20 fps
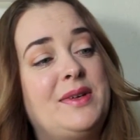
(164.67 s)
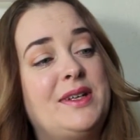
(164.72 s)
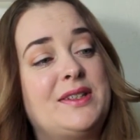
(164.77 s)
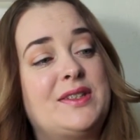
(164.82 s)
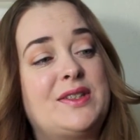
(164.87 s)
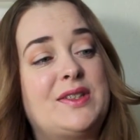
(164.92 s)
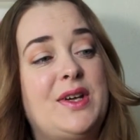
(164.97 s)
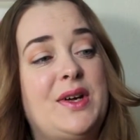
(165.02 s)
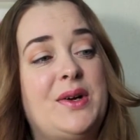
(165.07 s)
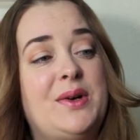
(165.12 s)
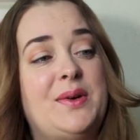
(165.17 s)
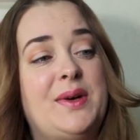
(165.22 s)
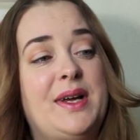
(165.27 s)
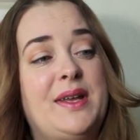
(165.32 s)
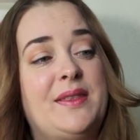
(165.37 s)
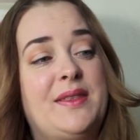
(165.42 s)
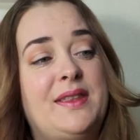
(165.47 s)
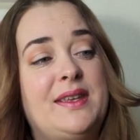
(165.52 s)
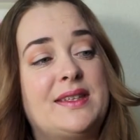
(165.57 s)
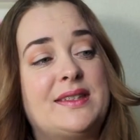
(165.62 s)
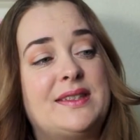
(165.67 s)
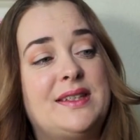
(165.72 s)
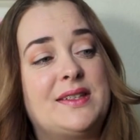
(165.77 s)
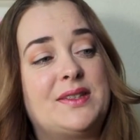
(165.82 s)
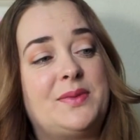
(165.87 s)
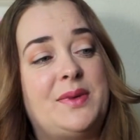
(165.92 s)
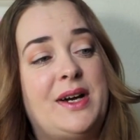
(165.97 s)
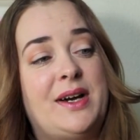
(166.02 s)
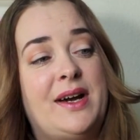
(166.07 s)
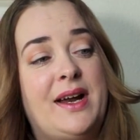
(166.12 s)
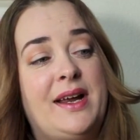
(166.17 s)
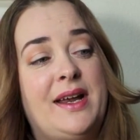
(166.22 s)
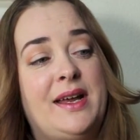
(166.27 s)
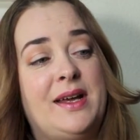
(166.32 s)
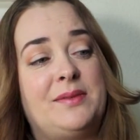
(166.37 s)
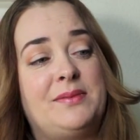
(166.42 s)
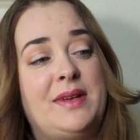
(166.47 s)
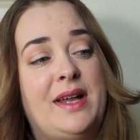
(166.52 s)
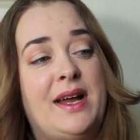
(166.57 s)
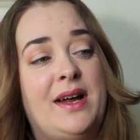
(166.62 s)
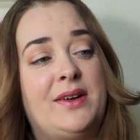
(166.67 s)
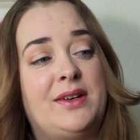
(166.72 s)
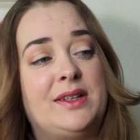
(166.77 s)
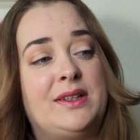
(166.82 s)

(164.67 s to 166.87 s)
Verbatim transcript: So this is where I am now.